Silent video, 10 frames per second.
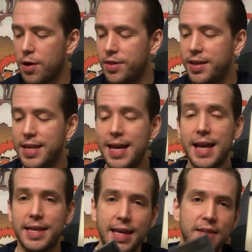on the
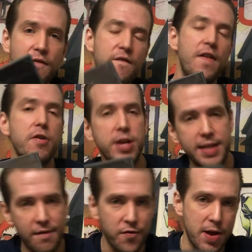DS is very
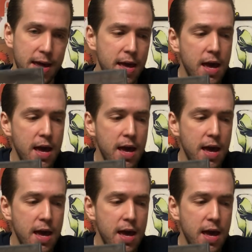different.